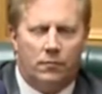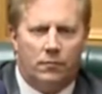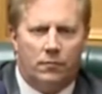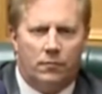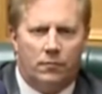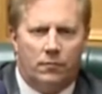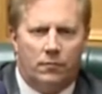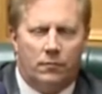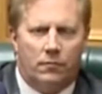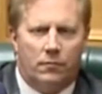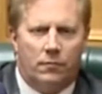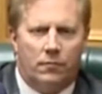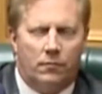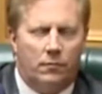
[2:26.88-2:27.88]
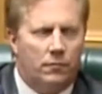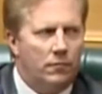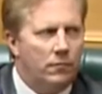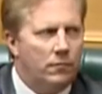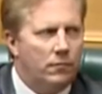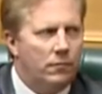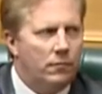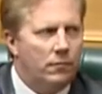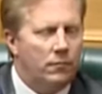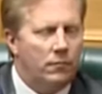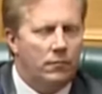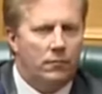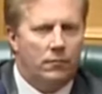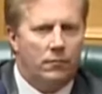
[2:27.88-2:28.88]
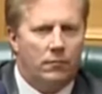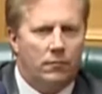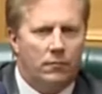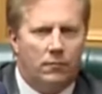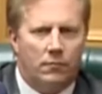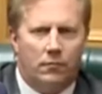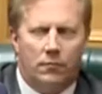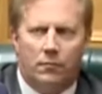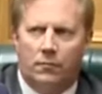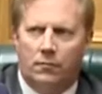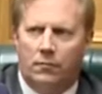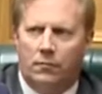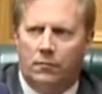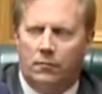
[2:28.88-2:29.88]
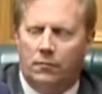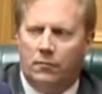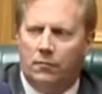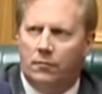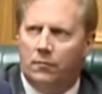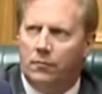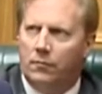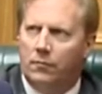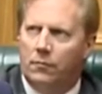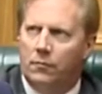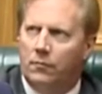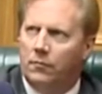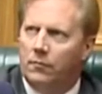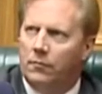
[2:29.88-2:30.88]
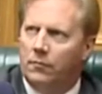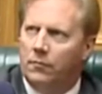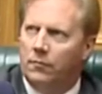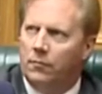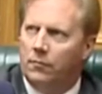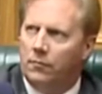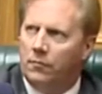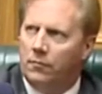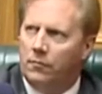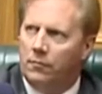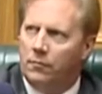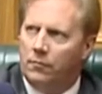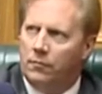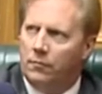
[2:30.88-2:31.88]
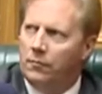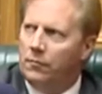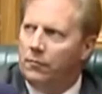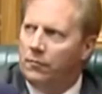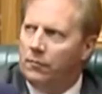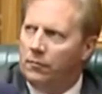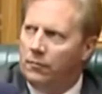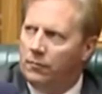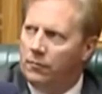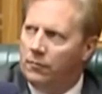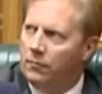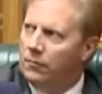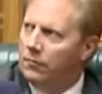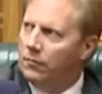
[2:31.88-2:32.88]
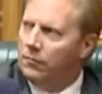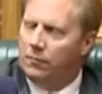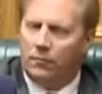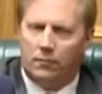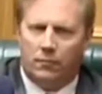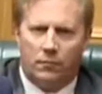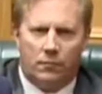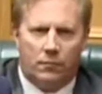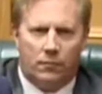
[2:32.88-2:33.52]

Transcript: [no speech]